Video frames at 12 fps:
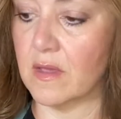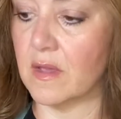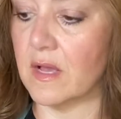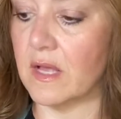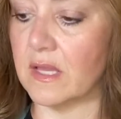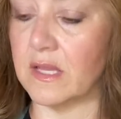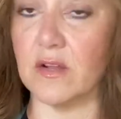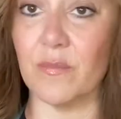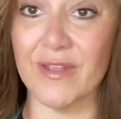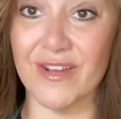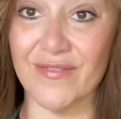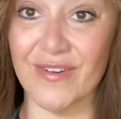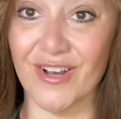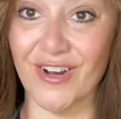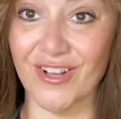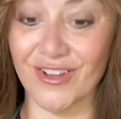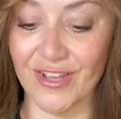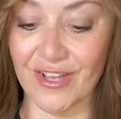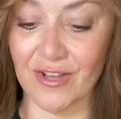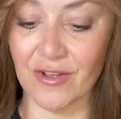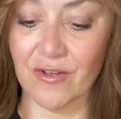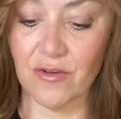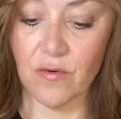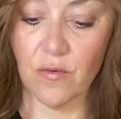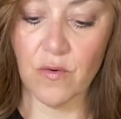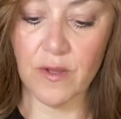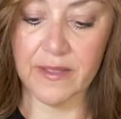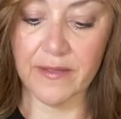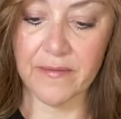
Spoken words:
a little bit of a garlic oil.